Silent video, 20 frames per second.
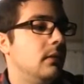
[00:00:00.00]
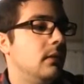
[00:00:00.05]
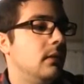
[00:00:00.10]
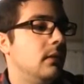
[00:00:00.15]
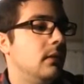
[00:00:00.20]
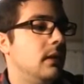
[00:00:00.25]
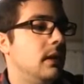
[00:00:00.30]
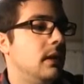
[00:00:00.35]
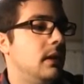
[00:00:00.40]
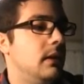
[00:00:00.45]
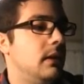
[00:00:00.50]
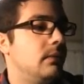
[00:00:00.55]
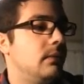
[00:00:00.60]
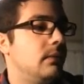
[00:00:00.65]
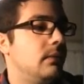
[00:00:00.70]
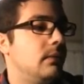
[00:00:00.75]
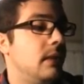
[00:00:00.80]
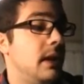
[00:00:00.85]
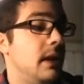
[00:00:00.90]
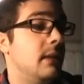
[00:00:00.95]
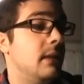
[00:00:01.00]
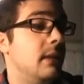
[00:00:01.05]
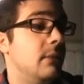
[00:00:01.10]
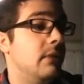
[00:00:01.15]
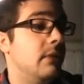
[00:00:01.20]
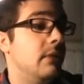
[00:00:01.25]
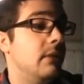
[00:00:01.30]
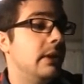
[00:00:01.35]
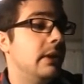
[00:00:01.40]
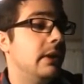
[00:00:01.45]
he can
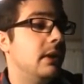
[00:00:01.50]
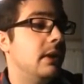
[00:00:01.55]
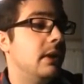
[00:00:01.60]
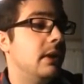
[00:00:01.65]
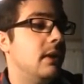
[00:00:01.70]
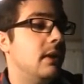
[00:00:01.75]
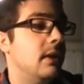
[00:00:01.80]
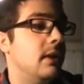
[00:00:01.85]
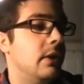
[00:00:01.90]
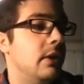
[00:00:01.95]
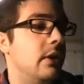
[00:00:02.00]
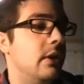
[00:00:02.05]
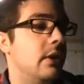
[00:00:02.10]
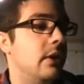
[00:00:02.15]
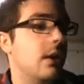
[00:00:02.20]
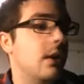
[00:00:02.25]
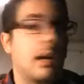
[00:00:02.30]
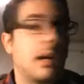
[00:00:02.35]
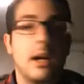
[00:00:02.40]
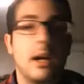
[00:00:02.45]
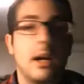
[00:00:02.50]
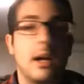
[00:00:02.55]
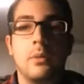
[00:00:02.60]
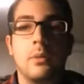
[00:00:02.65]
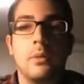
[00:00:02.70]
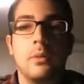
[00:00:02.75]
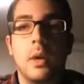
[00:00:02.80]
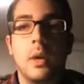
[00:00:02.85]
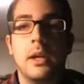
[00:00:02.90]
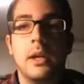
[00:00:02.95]
be really good and draw you a lot of cards
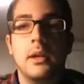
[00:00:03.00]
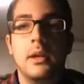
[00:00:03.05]
in white.